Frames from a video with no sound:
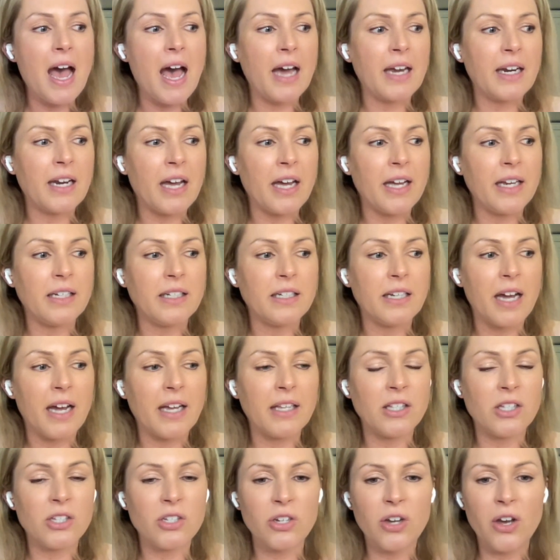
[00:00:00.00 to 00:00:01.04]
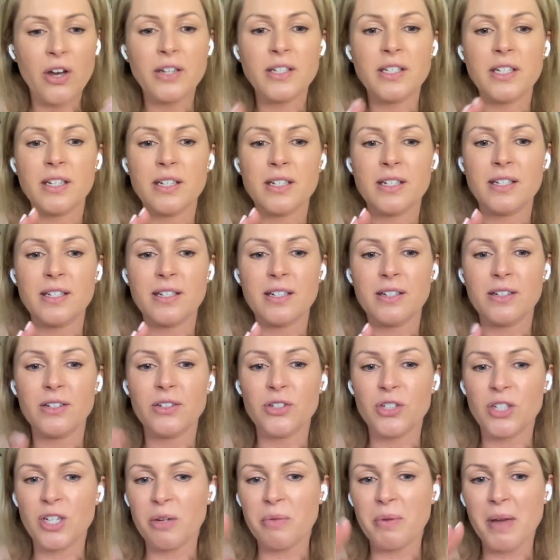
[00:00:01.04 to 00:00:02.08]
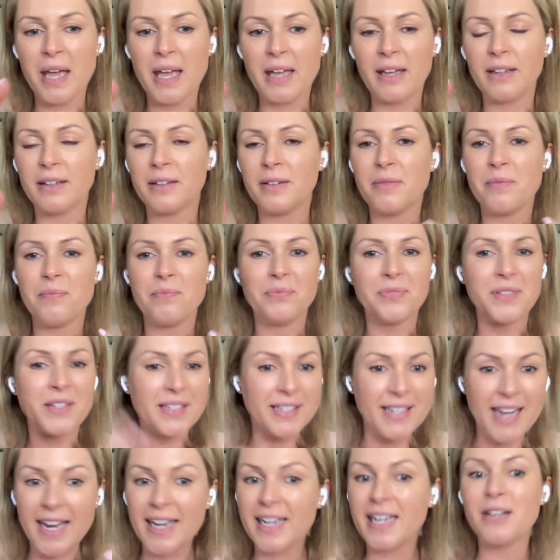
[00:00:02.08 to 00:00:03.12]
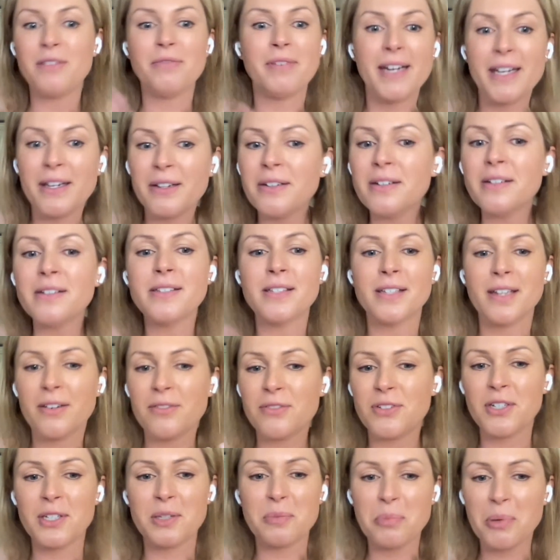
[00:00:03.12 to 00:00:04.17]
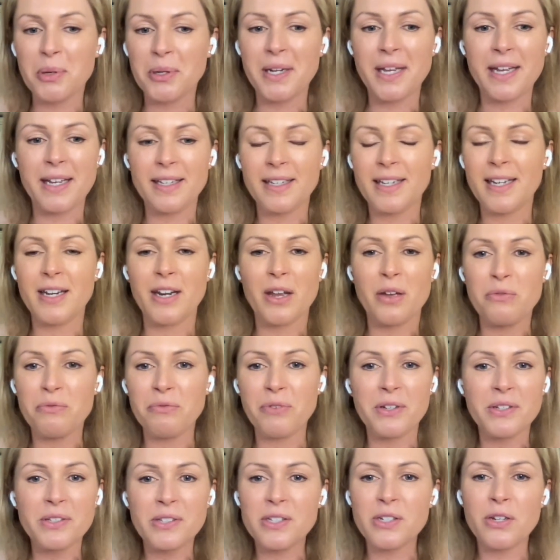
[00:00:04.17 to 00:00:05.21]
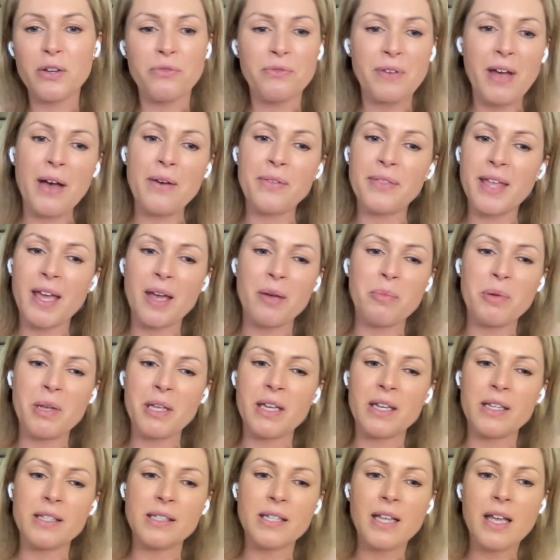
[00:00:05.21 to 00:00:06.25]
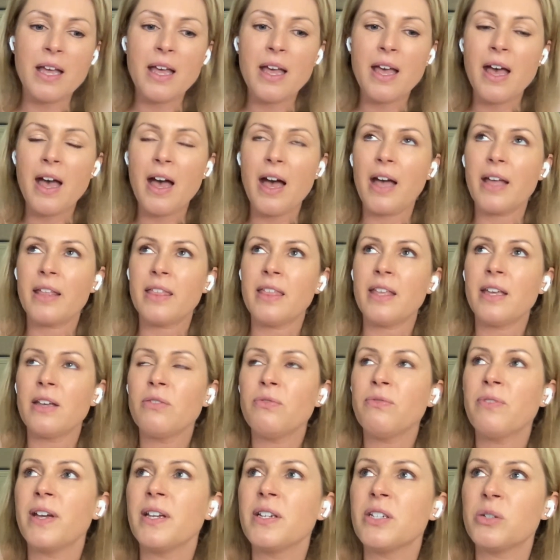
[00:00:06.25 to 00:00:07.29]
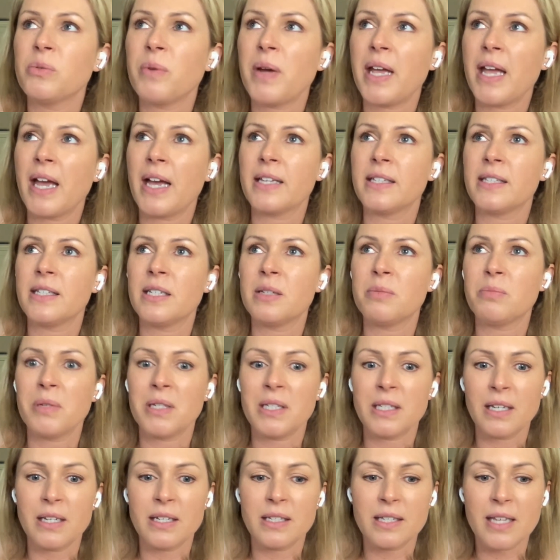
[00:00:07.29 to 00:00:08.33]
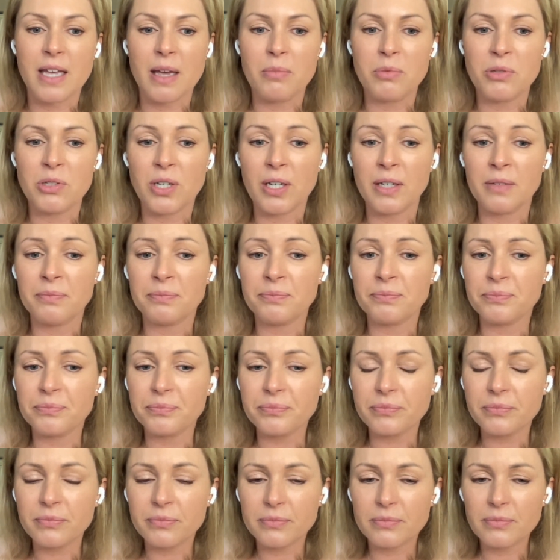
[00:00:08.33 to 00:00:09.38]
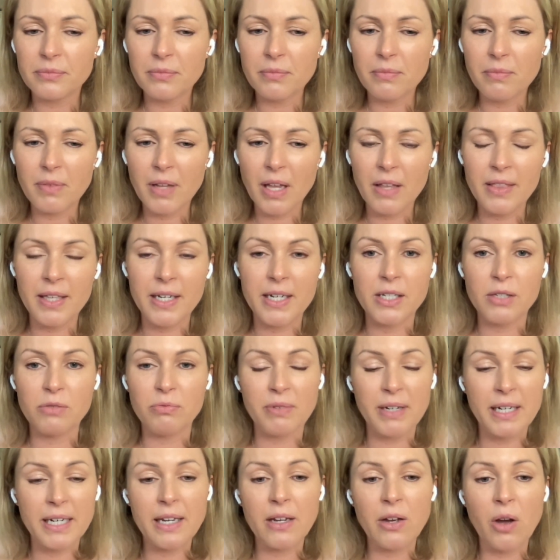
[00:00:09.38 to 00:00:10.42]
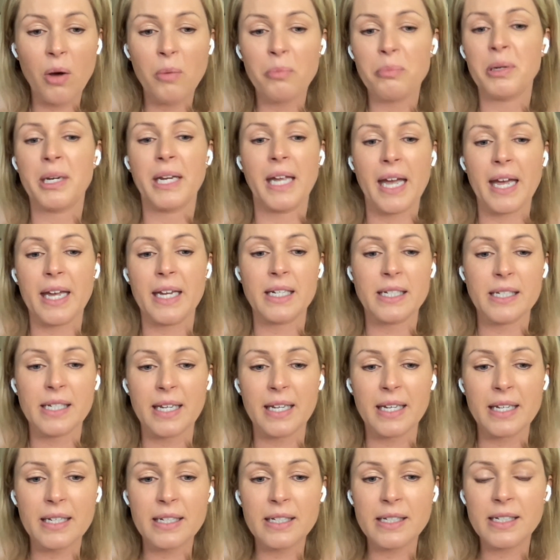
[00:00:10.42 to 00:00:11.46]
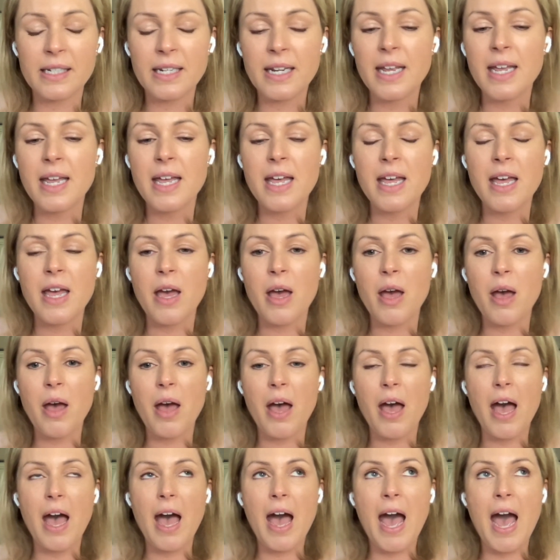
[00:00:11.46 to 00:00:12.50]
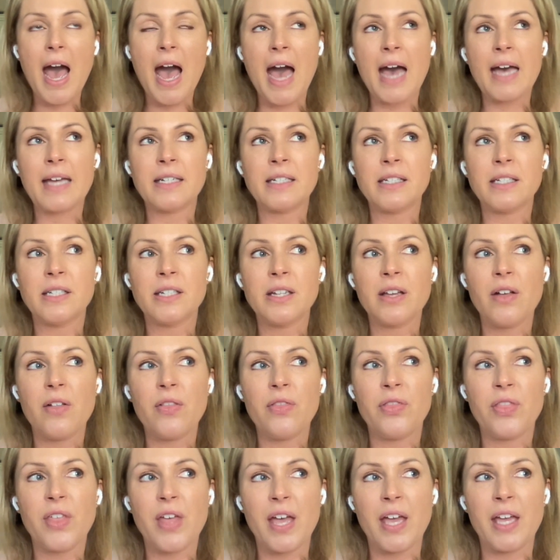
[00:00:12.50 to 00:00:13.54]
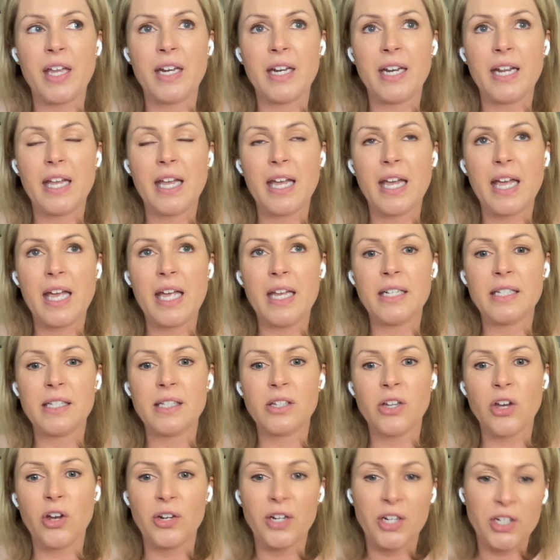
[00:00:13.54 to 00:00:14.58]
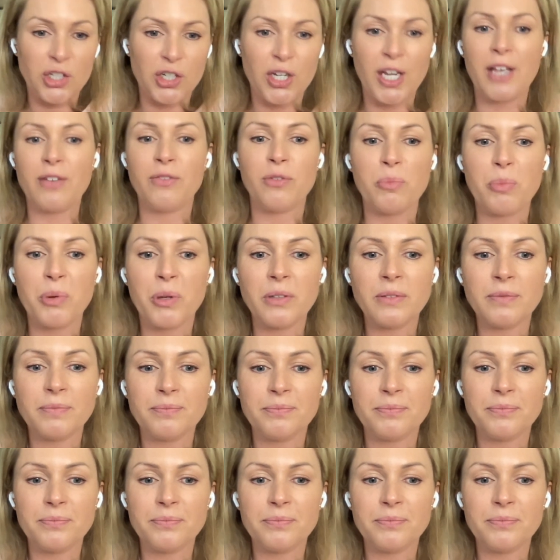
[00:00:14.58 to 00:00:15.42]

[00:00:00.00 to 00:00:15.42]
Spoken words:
And I started doing daily reels of just putting, fun stuff out there, because I think Feng Shui has this misconception that it's really complicated and that it's unachievable.